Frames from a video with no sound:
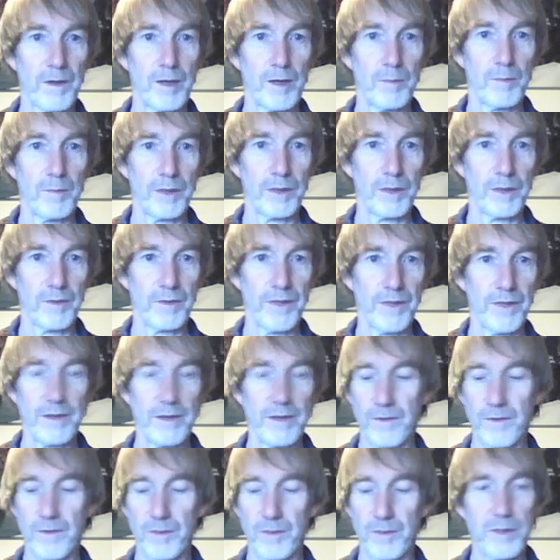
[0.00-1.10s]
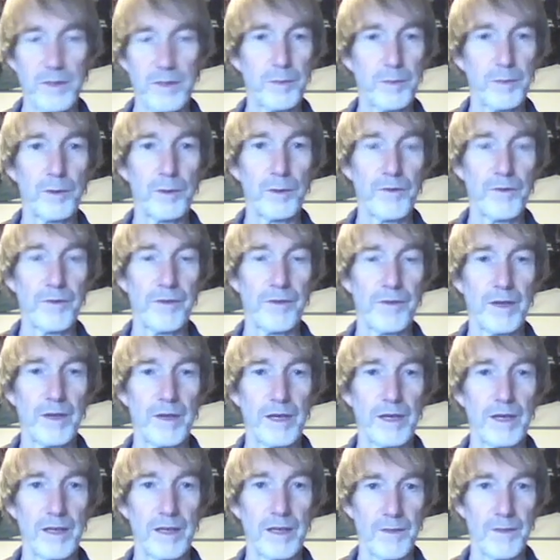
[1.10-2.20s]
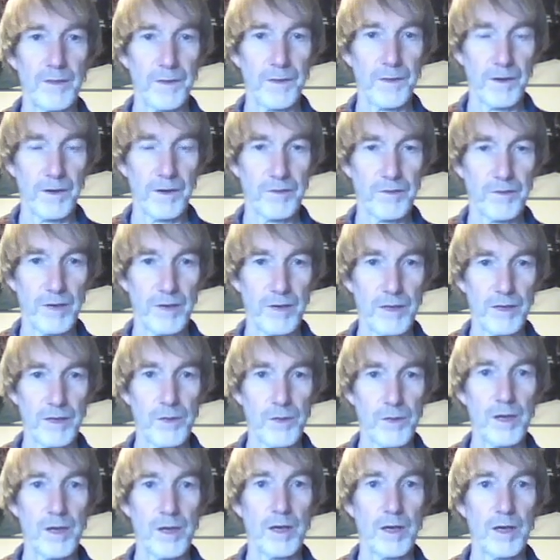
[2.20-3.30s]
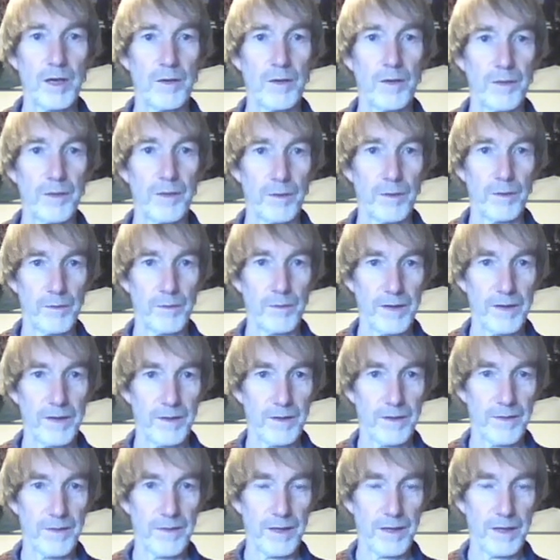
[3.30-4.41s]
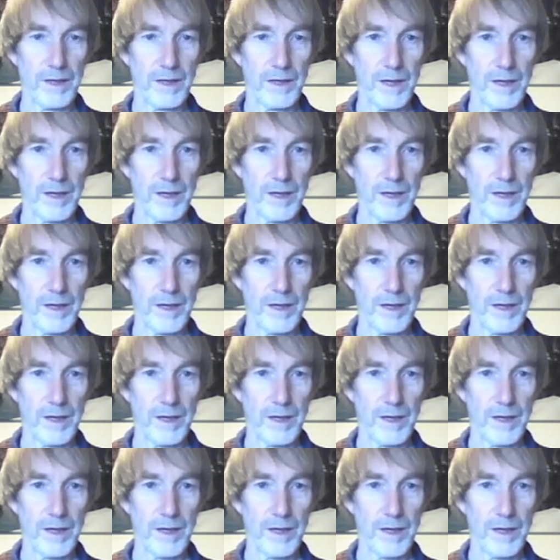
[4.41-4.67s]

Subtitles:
because that is the midpoint in the size range. So that is the